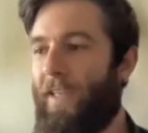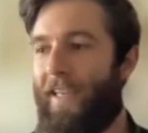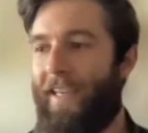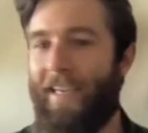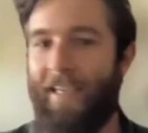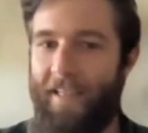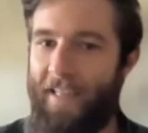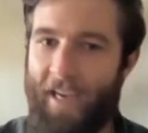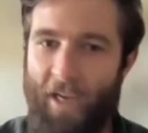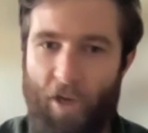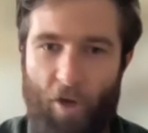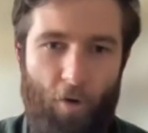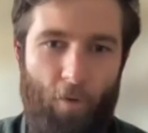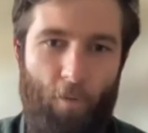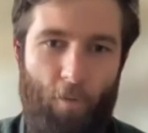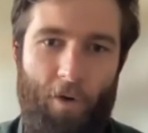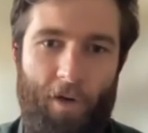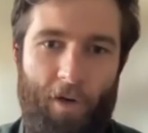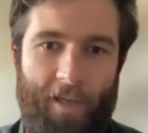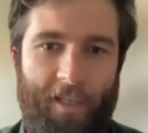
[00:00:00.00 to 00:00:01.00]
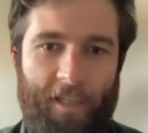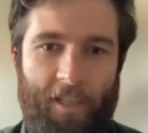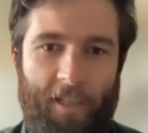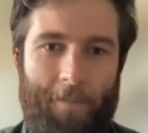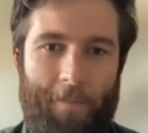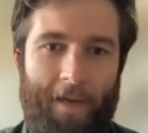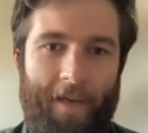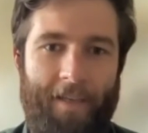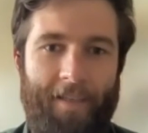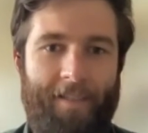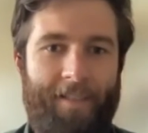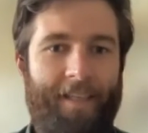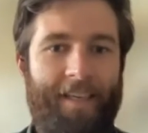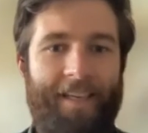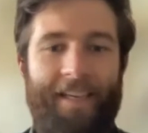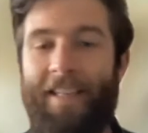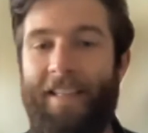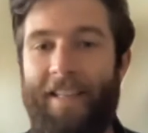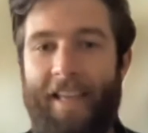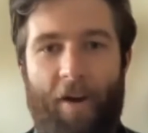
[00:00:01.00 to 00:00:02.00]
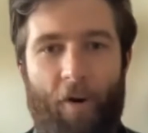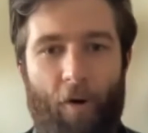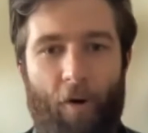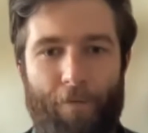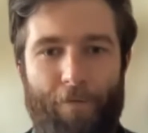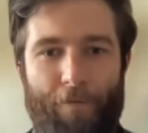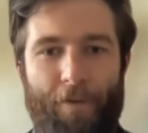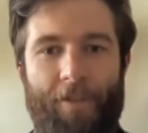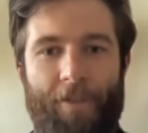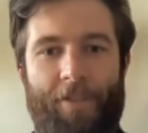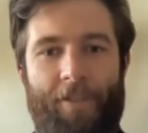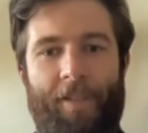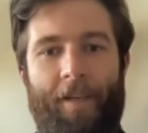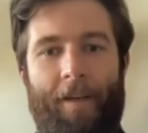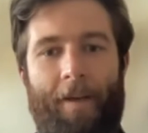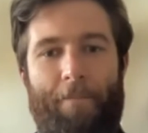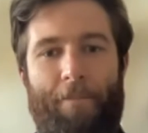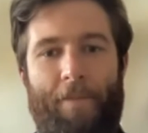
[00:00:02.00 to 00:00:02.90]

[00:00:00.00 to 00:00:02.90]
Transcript: in their co-working space, in their office,